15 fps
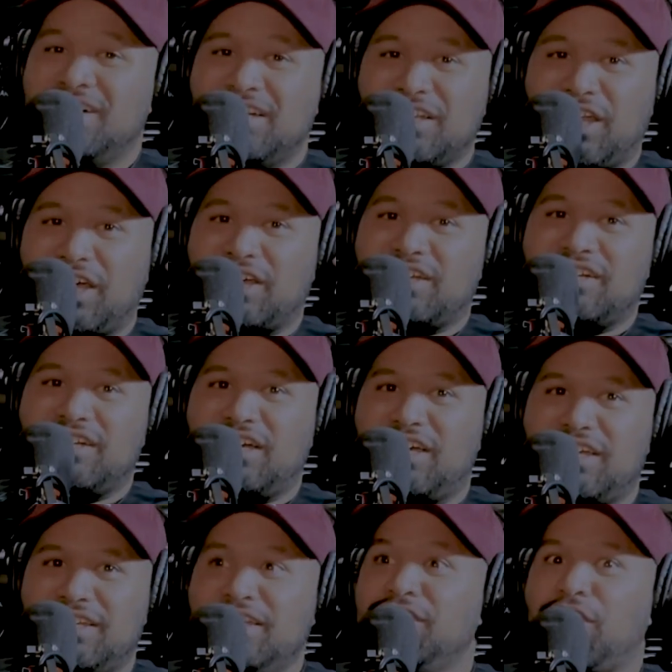like,
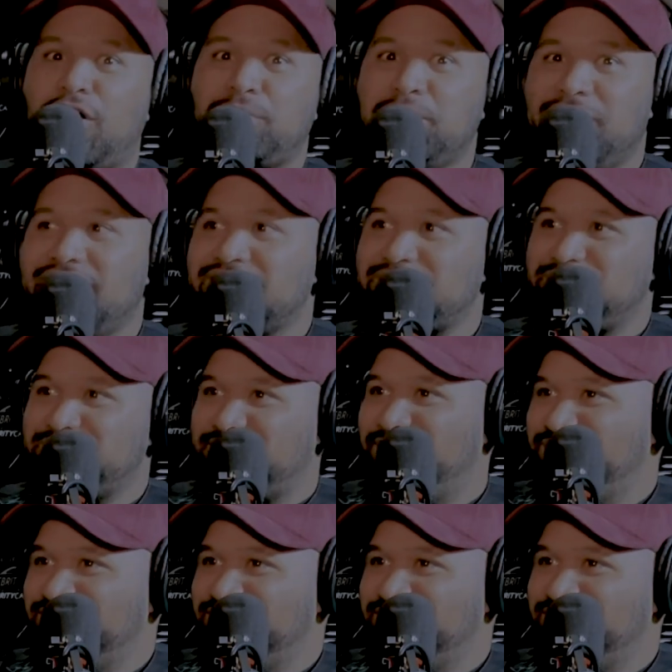Elon Musk was on